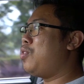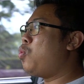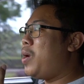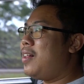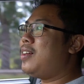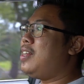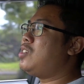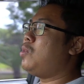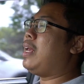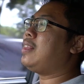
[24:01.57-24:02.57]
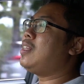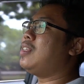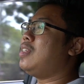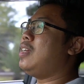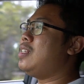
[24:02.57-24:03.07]
you're well
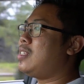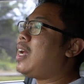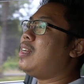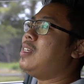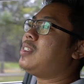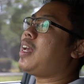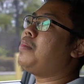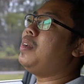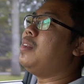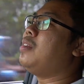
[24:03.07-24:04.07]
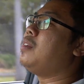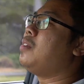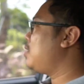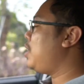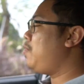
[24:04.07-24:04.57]
insulated inside this cabin.
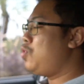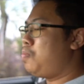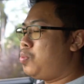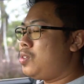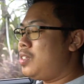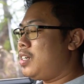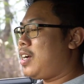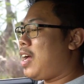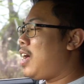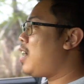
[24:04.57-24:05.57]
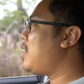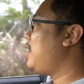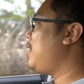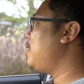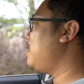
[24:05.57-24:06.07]
If you put the car
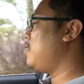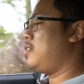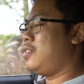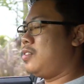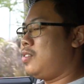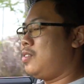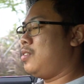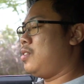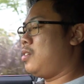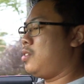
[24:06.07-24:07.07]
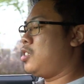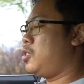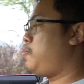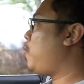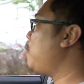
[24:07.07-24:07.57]
in
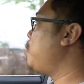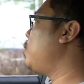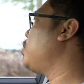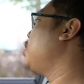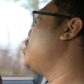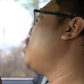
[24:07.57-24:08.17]
sport mode,